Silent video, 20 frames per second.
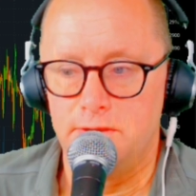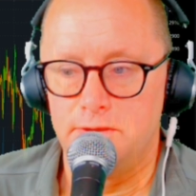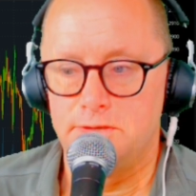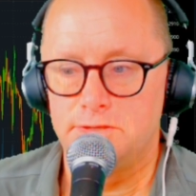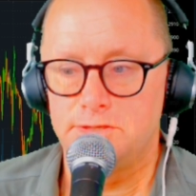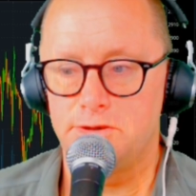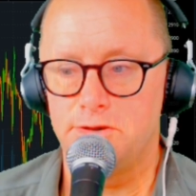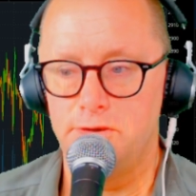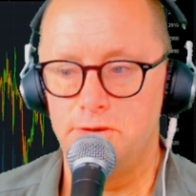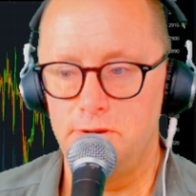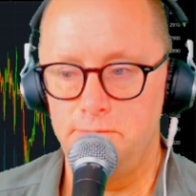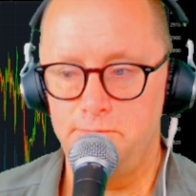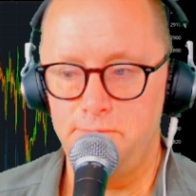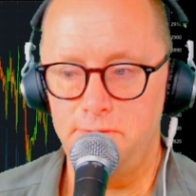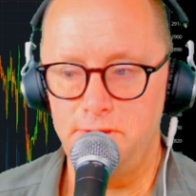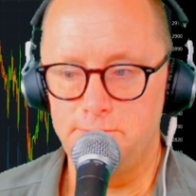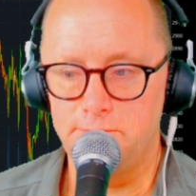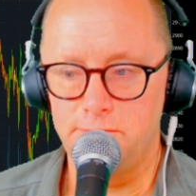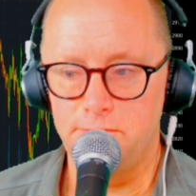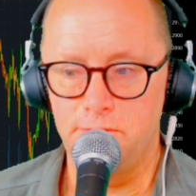turn
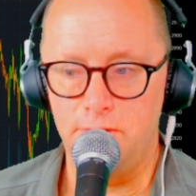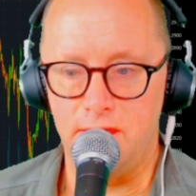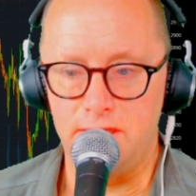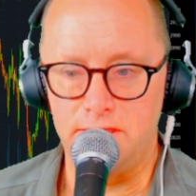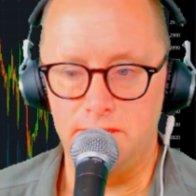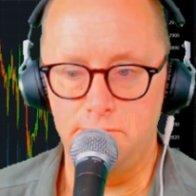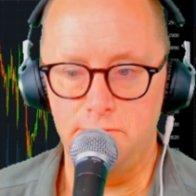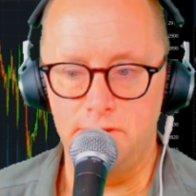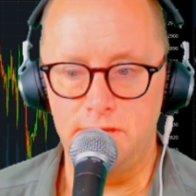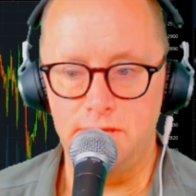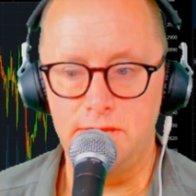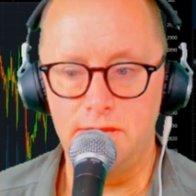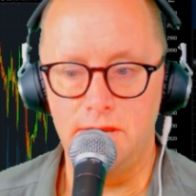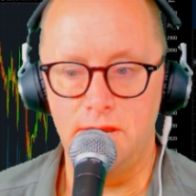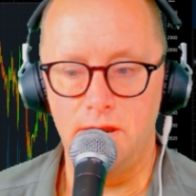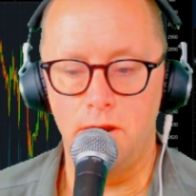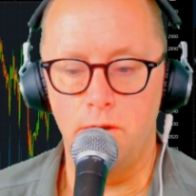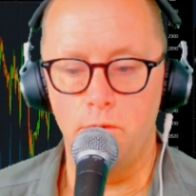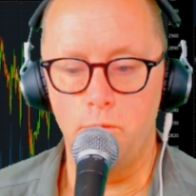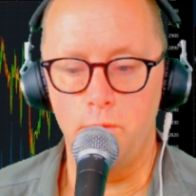people and the media
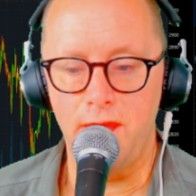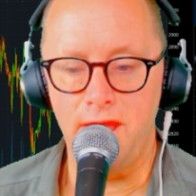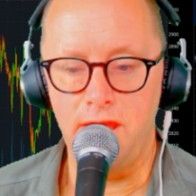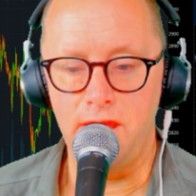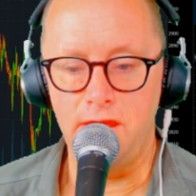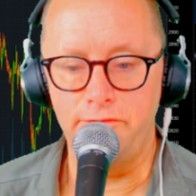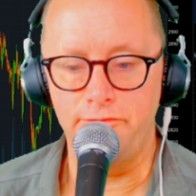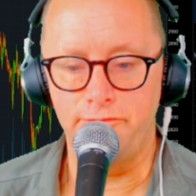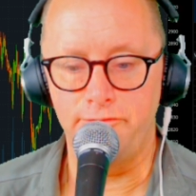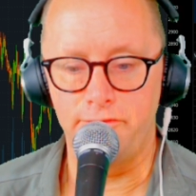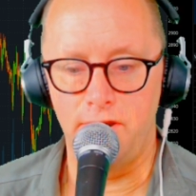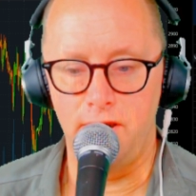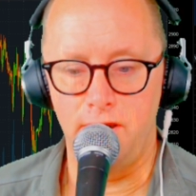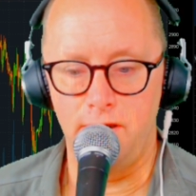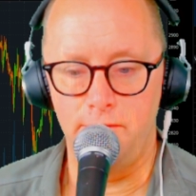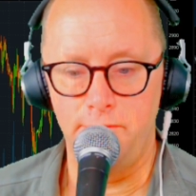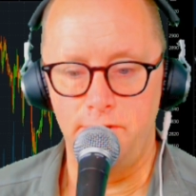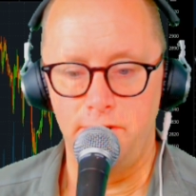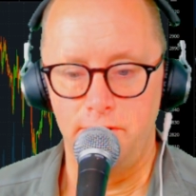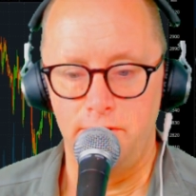away
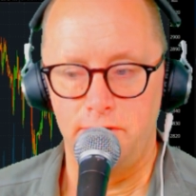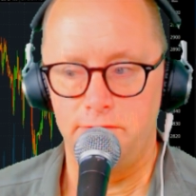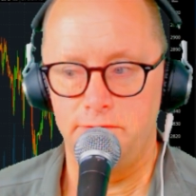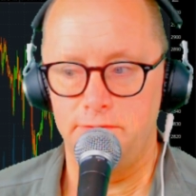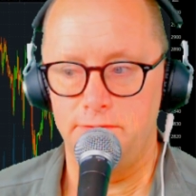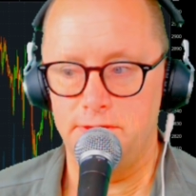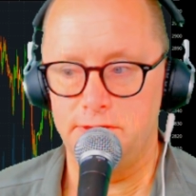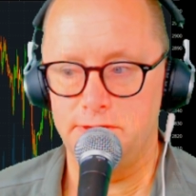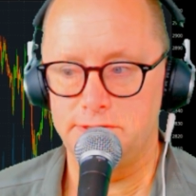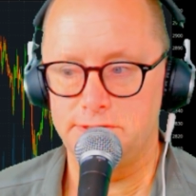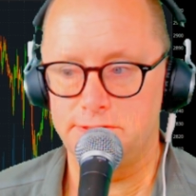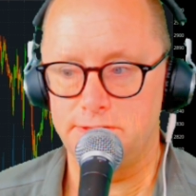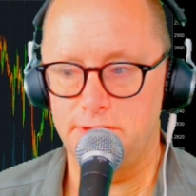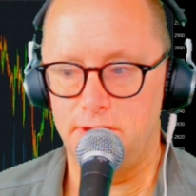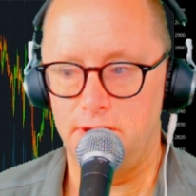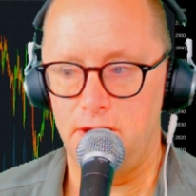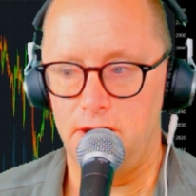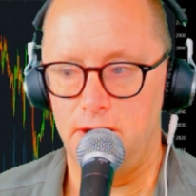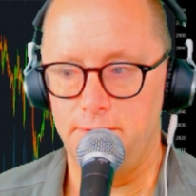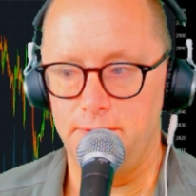from this
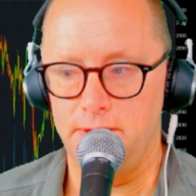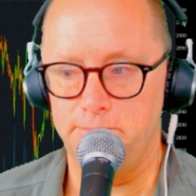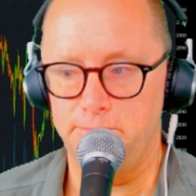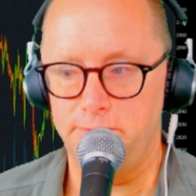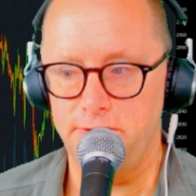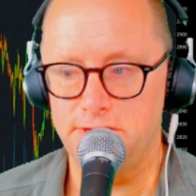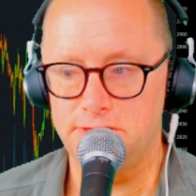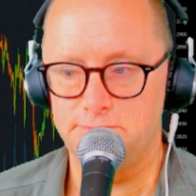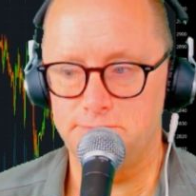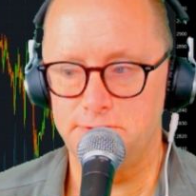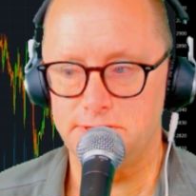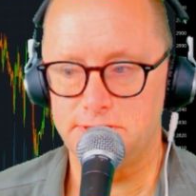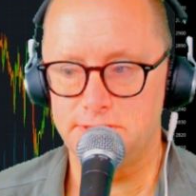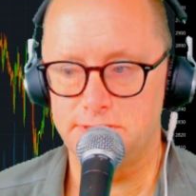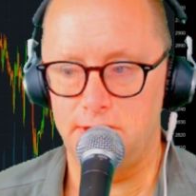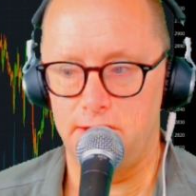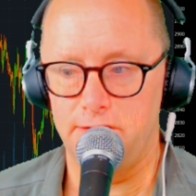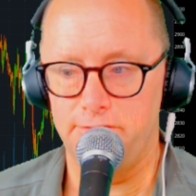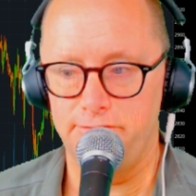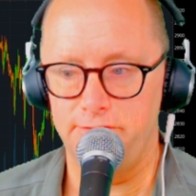impeachment
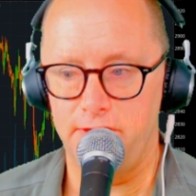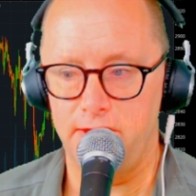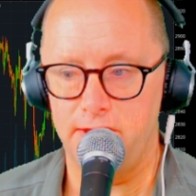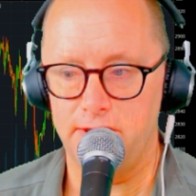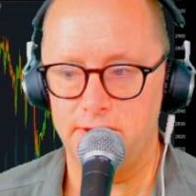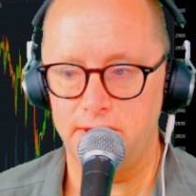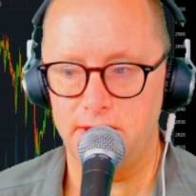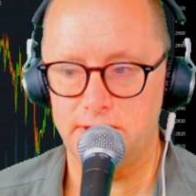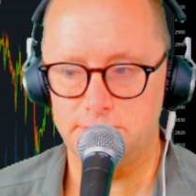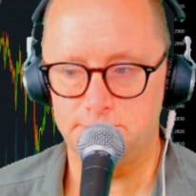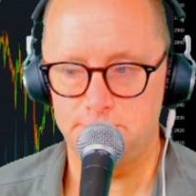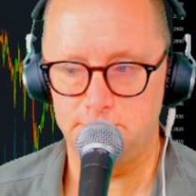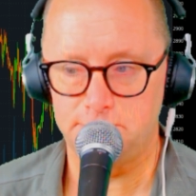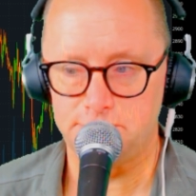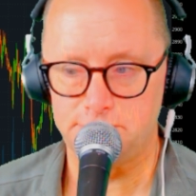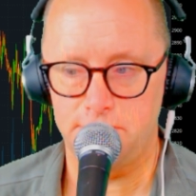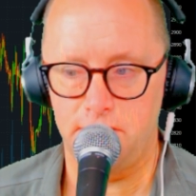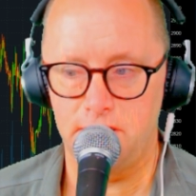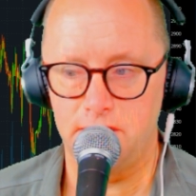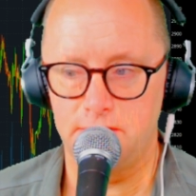stuff, and it gets people
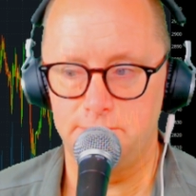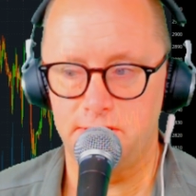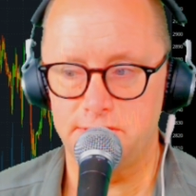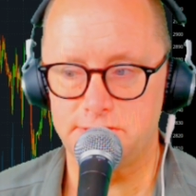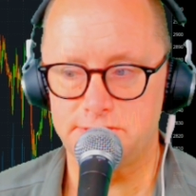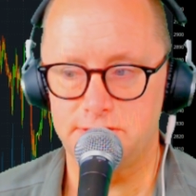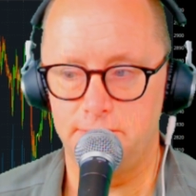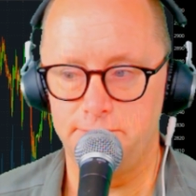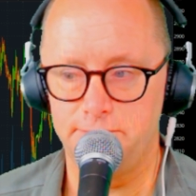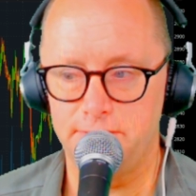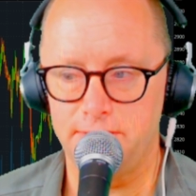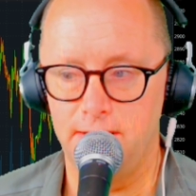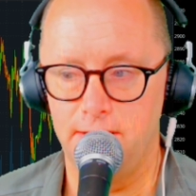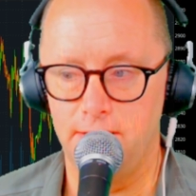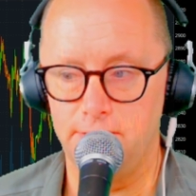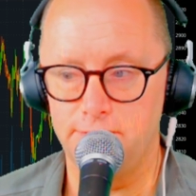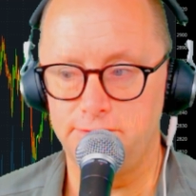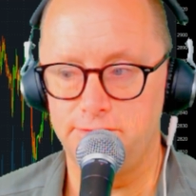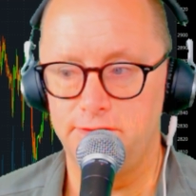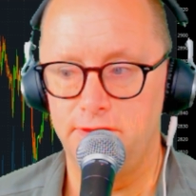talking about something
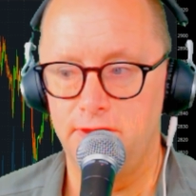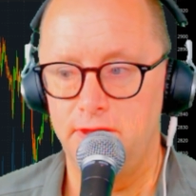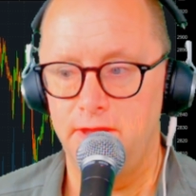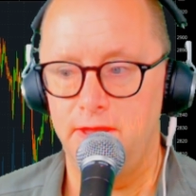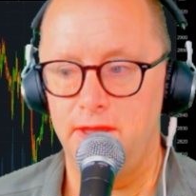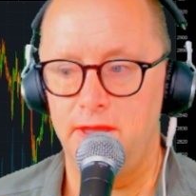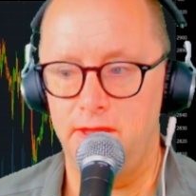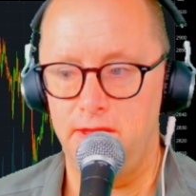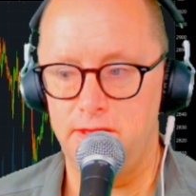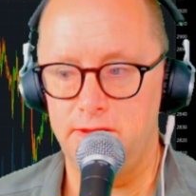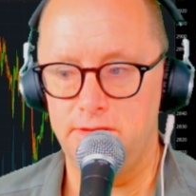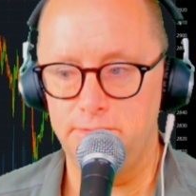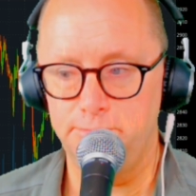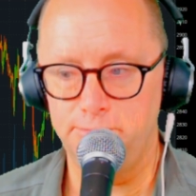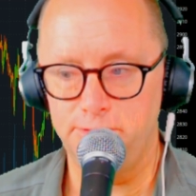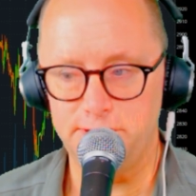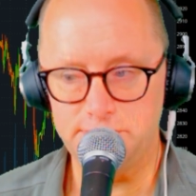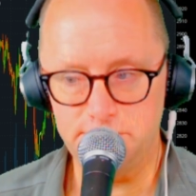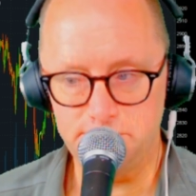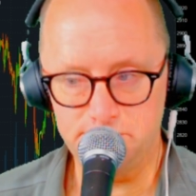else. And the
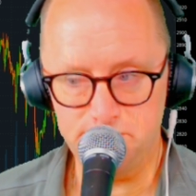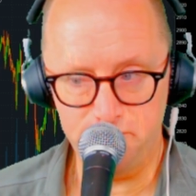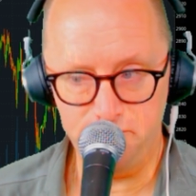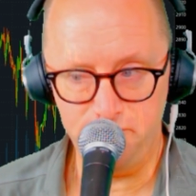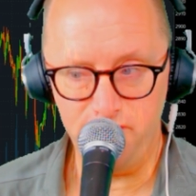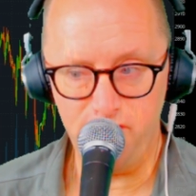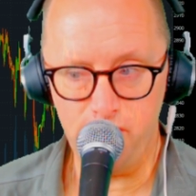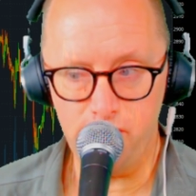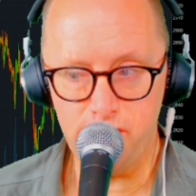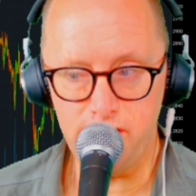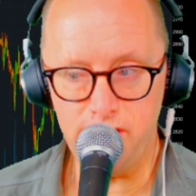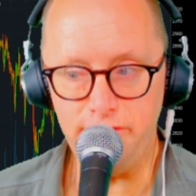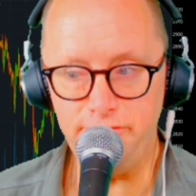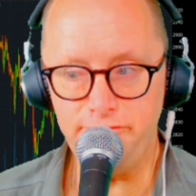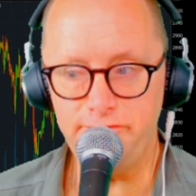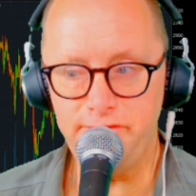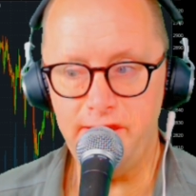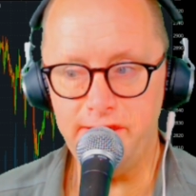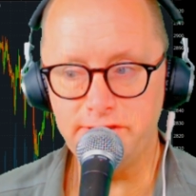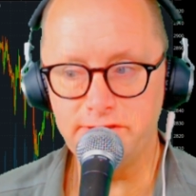president's been very
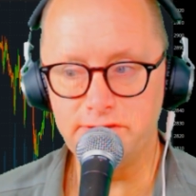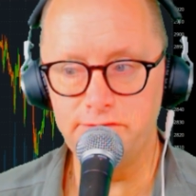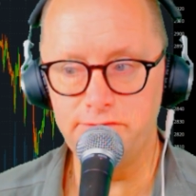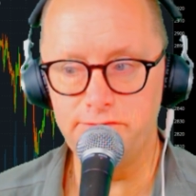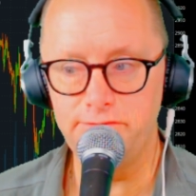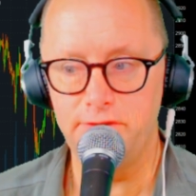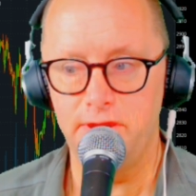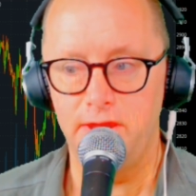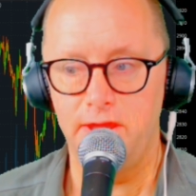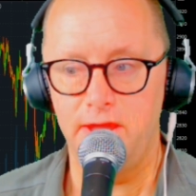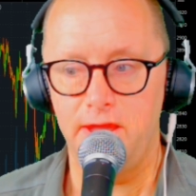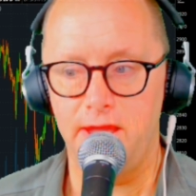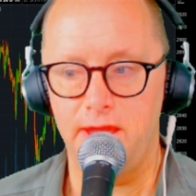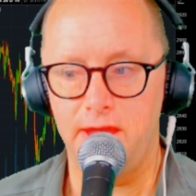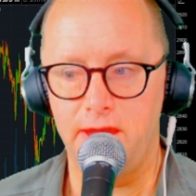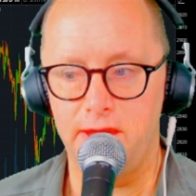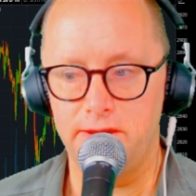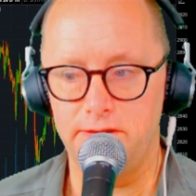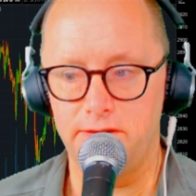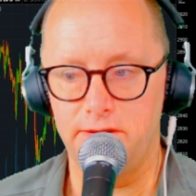effective
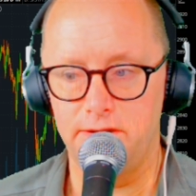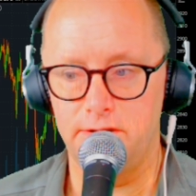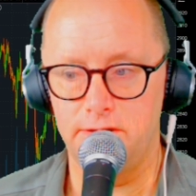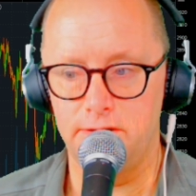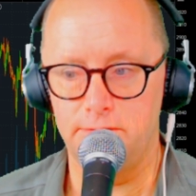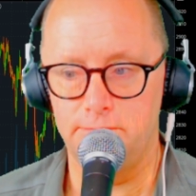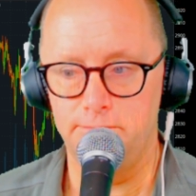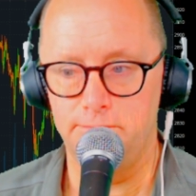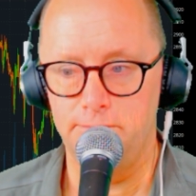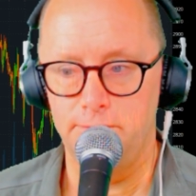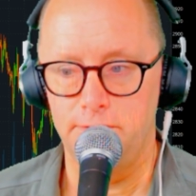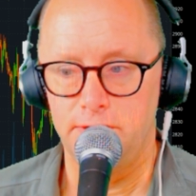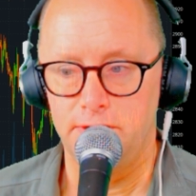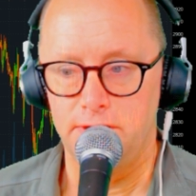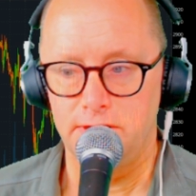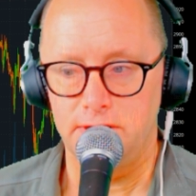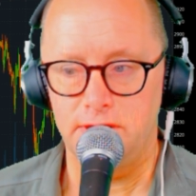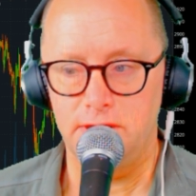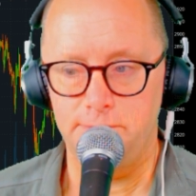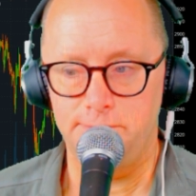at
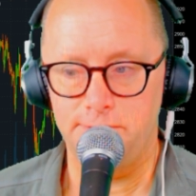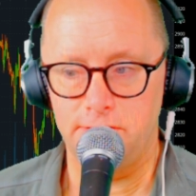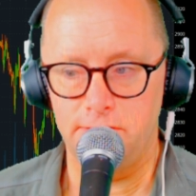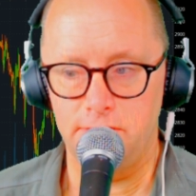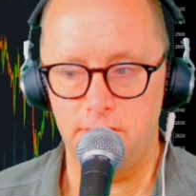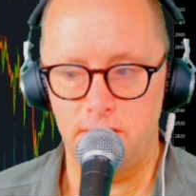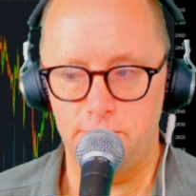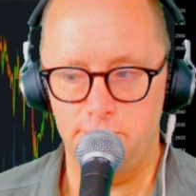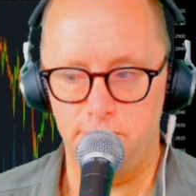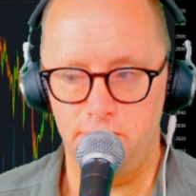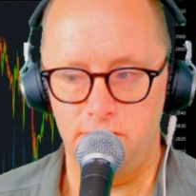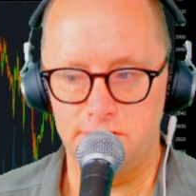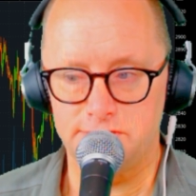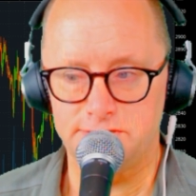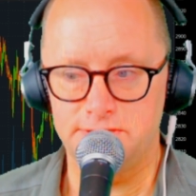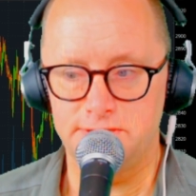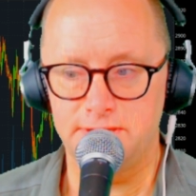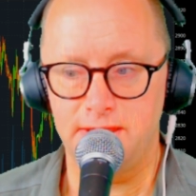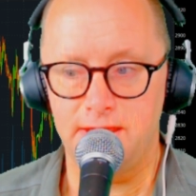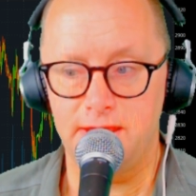keeping a lot of balls
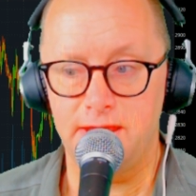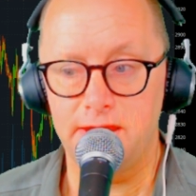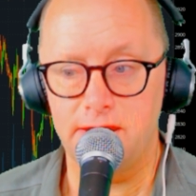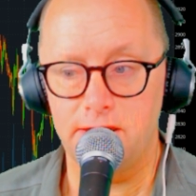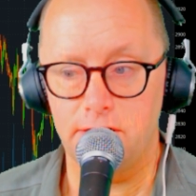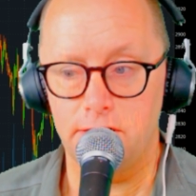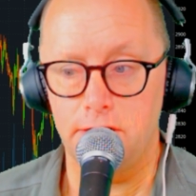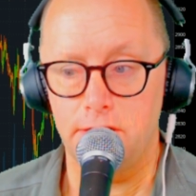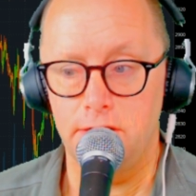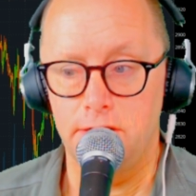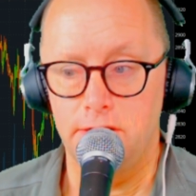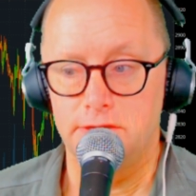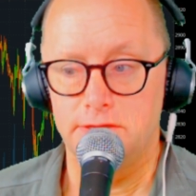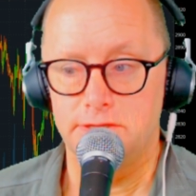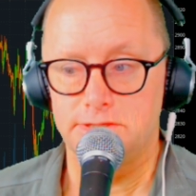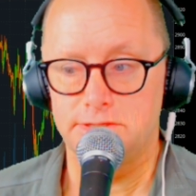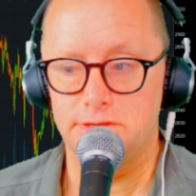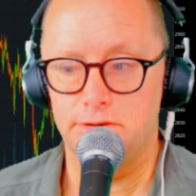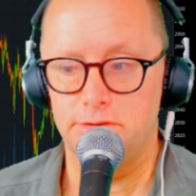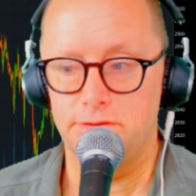in the air
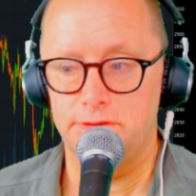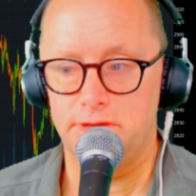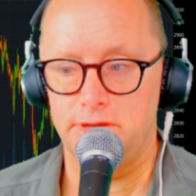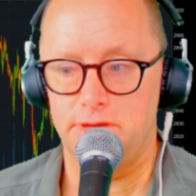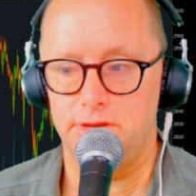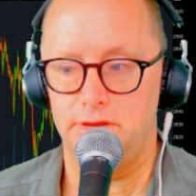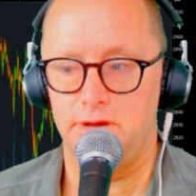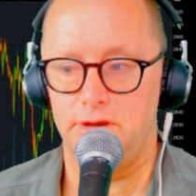so that